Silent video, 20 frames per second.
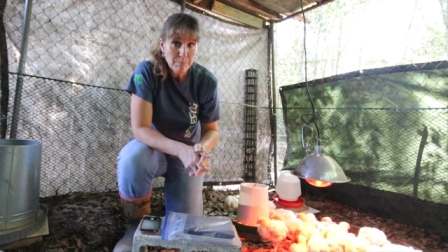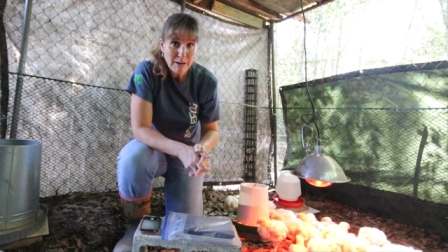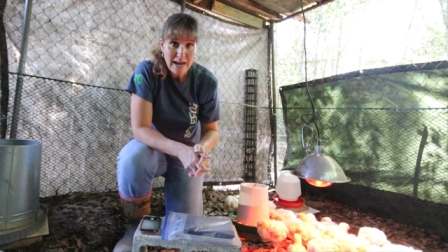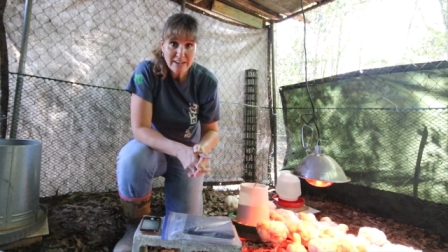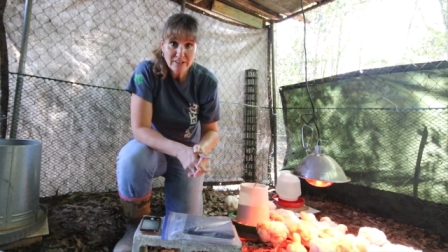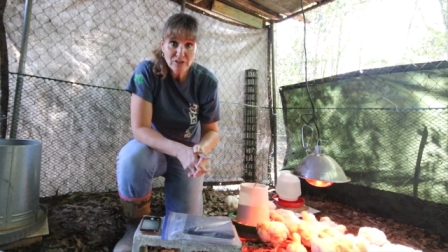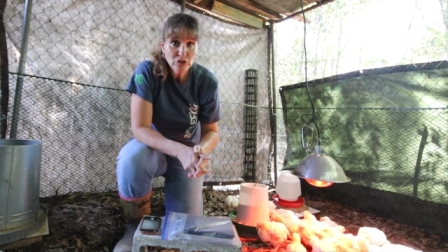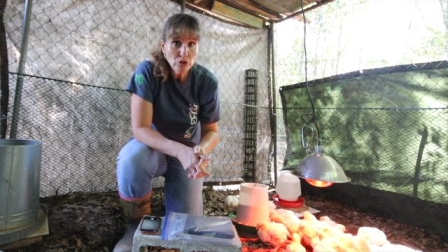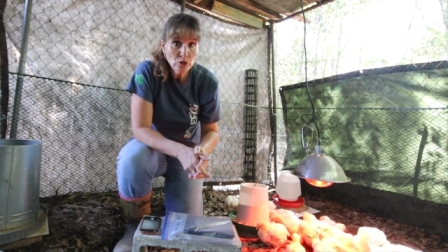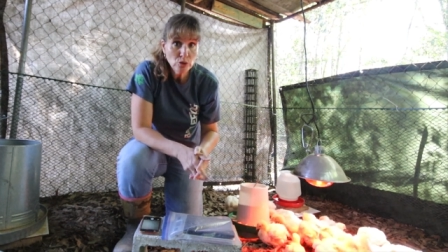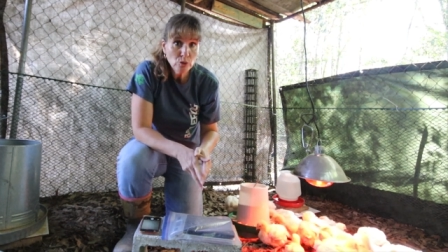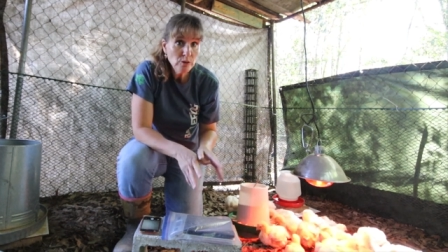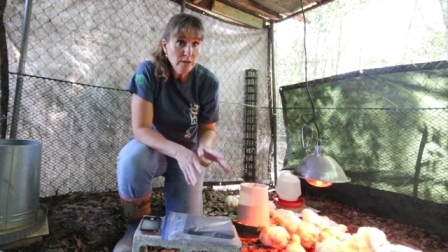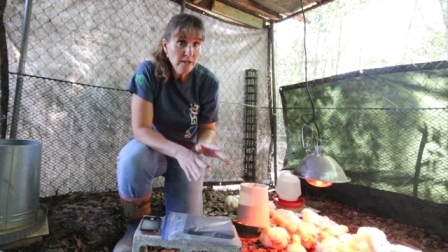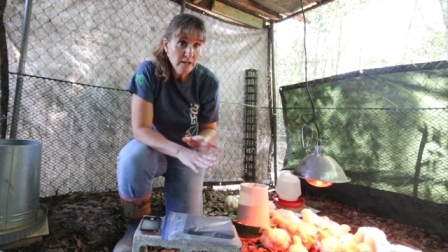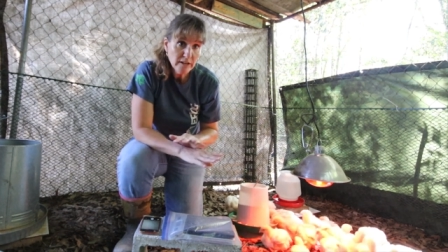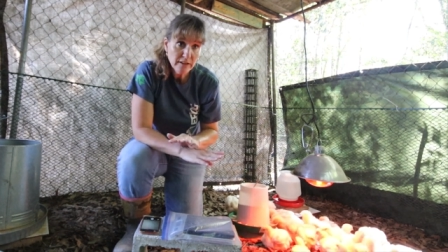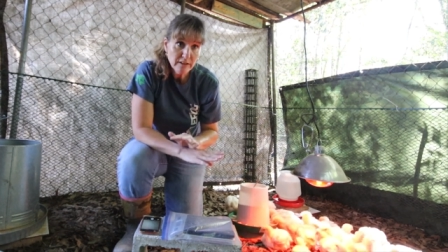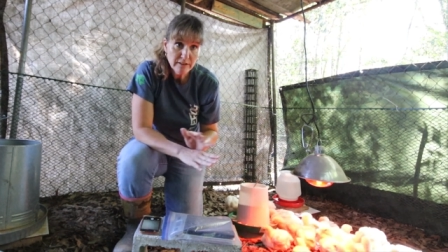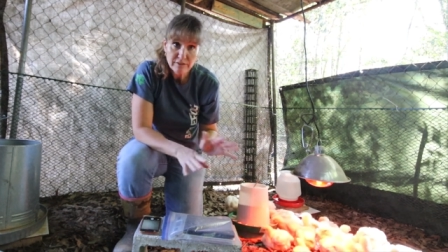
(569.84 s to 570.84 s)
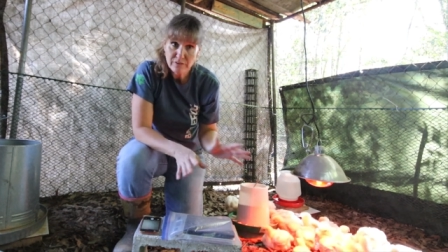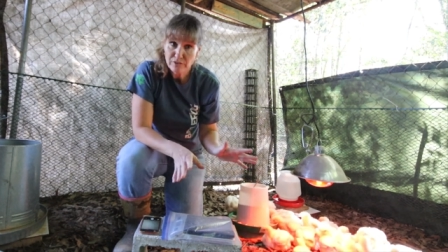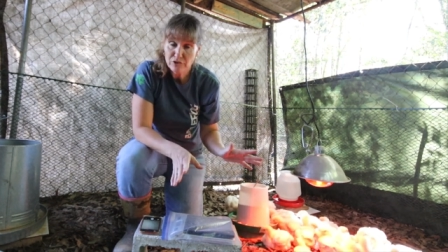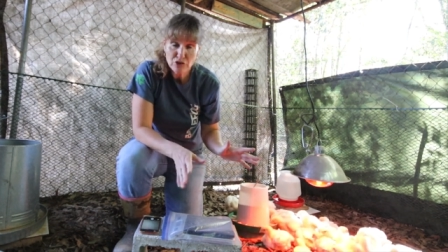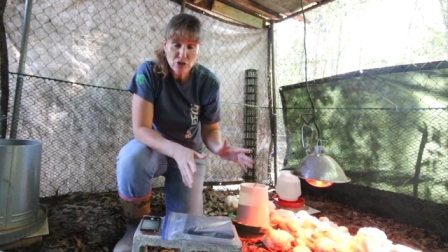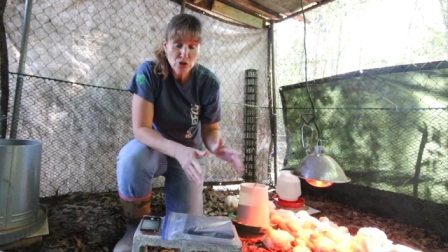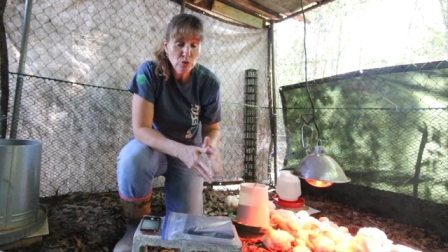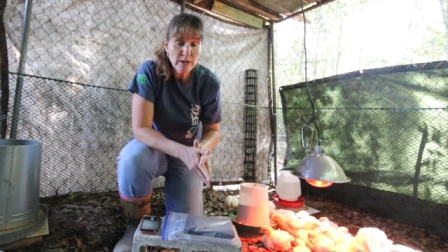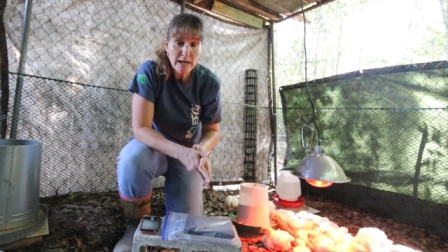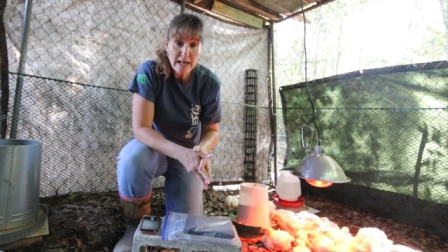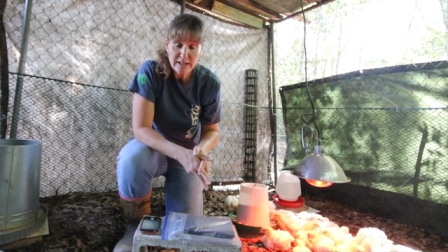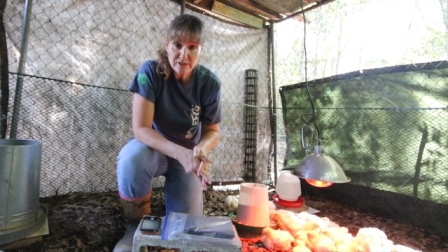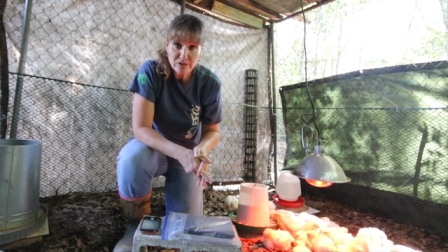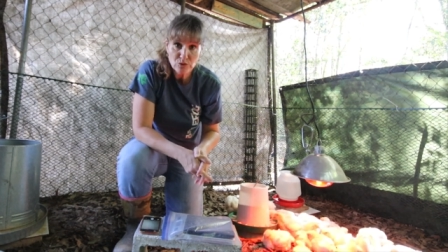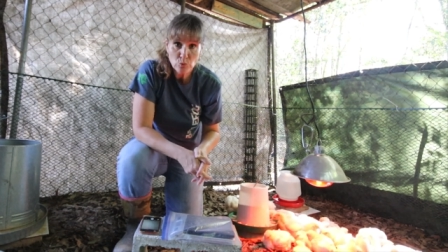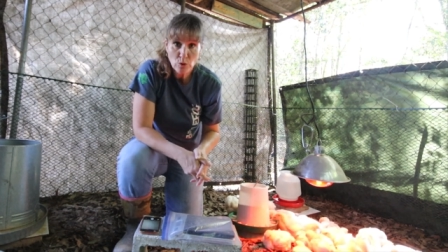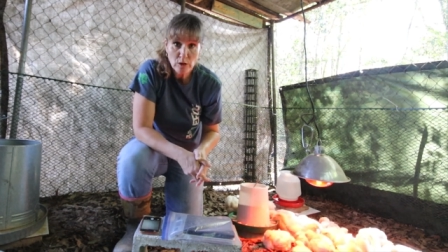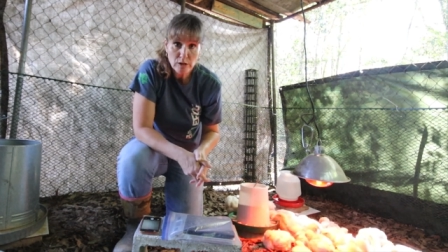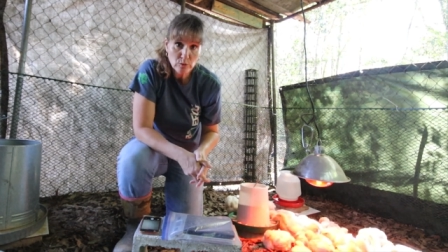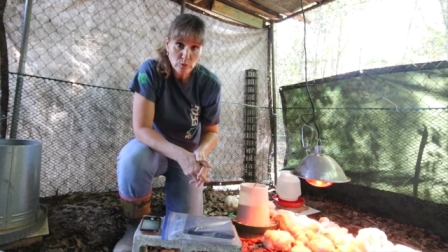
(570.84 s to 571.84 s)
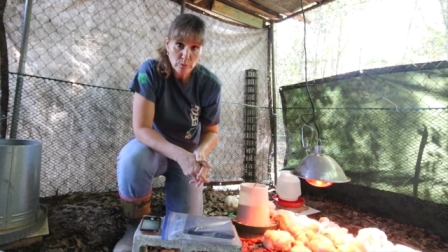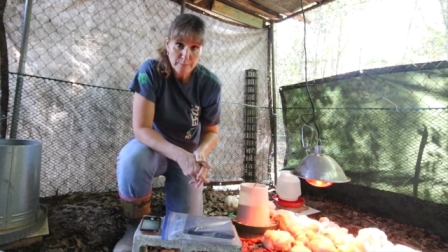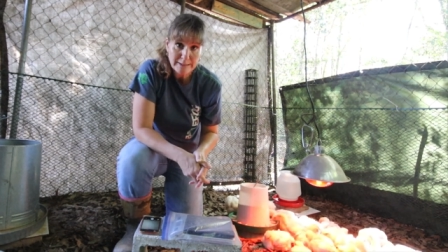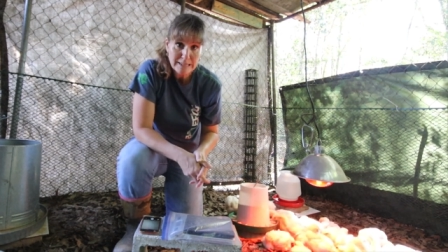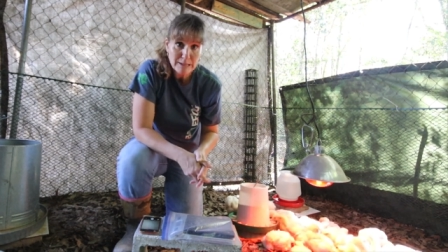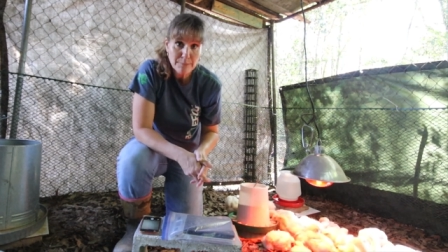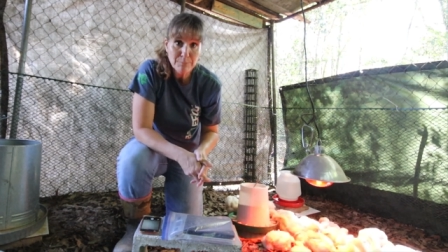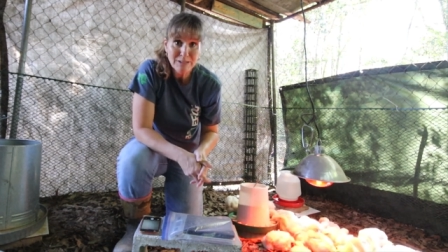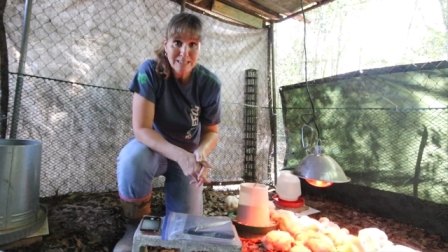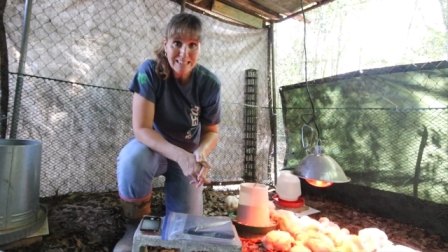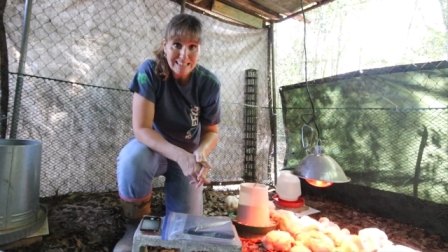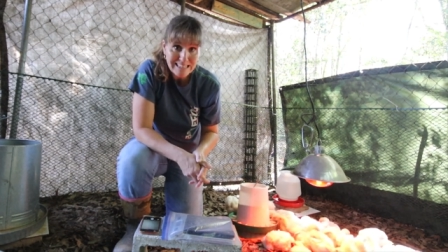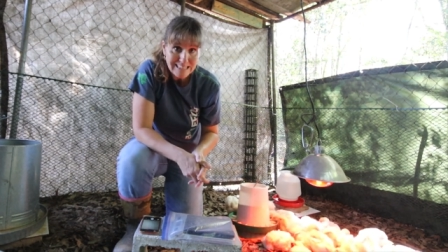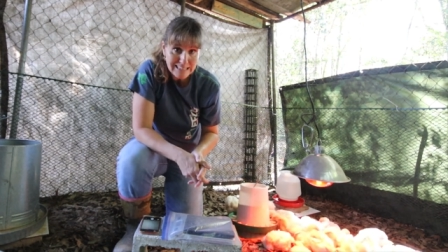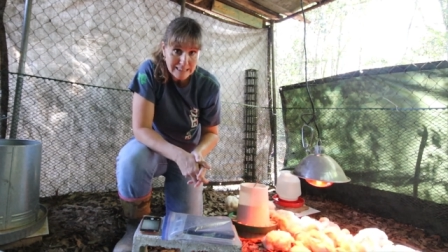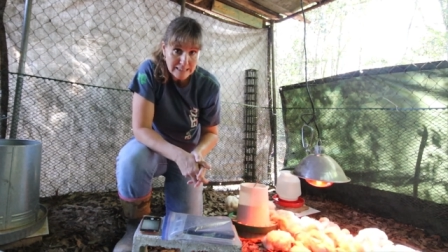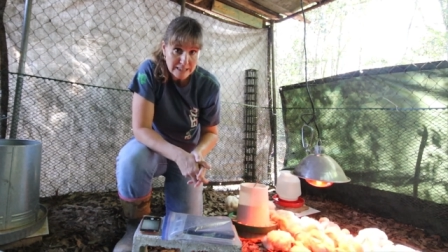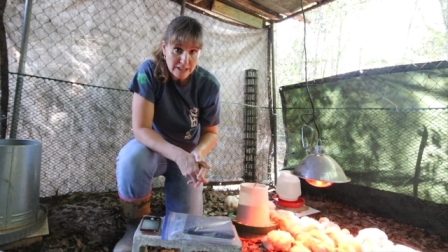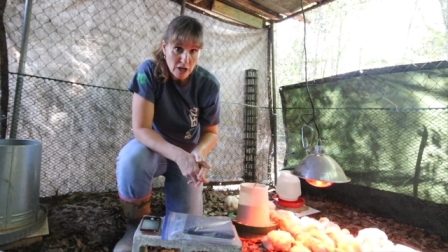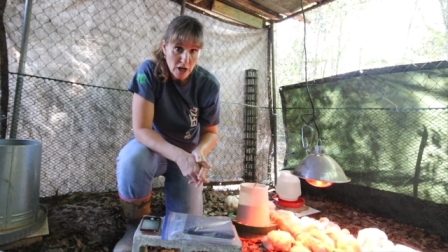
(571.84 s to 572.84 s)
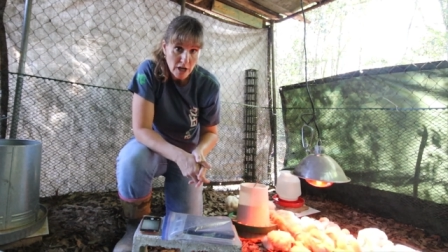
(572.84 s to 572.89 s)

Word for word: by noon, two gallons of water will be completely